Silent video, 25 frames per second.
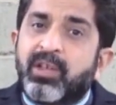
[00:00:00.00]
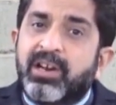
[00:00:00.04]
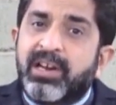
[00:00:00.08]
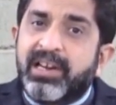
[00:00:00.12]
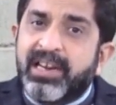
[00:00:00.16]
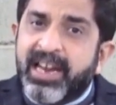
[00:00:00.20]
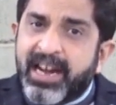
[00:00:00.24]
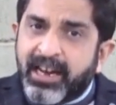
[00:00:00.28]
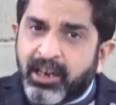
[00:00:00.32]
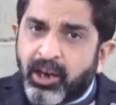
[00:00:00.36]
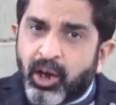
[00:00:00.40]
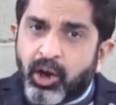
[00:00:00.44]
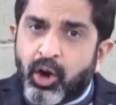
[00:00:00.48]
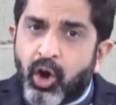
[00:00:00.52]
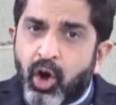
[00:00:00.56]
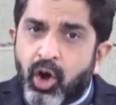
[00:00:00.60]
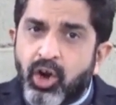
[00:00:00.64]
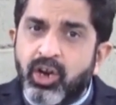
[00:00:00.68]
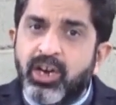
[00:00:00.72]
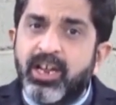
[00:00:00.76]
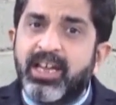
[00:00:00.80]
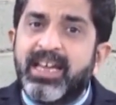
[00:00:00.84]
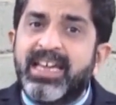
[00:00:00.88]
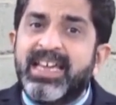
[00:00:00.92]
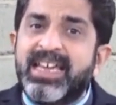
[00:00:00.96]
Later
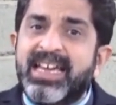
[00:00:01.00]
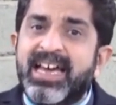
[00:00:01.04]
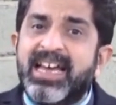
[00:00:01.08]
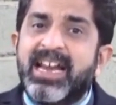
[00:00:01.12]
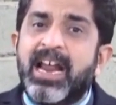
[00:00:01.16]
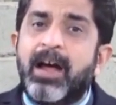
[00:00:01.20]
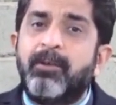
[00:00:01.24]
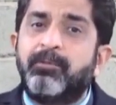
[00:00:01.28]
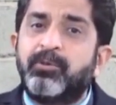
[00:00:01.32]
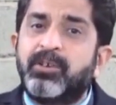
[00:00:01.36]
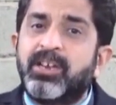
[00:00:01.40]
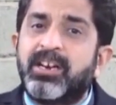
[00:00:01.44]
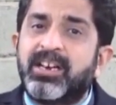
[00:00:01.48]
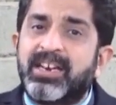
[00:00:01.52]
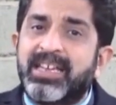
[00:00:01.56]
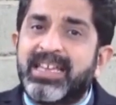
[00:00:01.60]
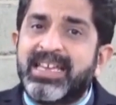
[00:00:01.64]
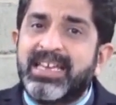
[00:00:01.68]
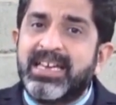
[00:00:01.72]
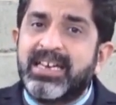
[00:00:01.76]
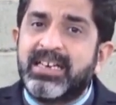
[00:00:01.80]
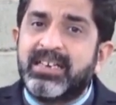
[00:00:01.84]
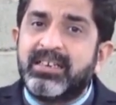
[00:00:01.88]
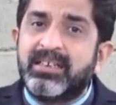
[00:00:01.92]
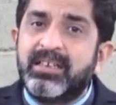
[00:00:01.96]
on, year after
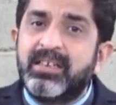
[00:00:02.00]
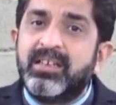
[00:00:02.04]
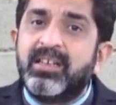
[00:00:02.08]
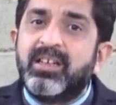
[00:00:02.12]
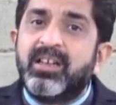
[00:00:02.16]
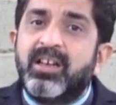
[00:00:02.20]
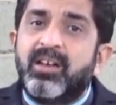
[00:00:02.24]
year,